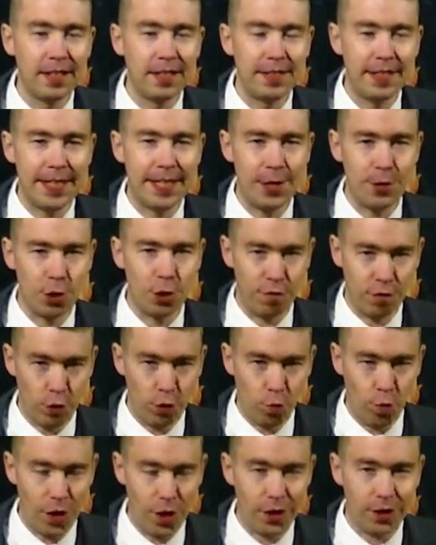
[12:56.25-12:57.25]
to hear of her
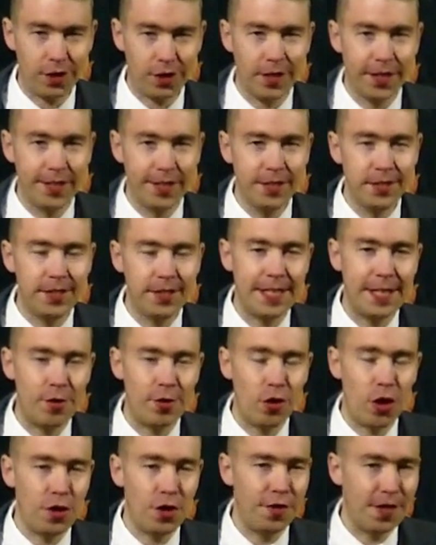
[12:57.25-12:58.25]
work, to hear
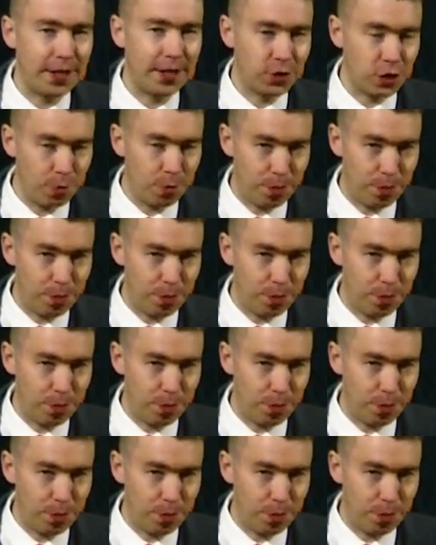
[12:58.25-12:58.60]
how things are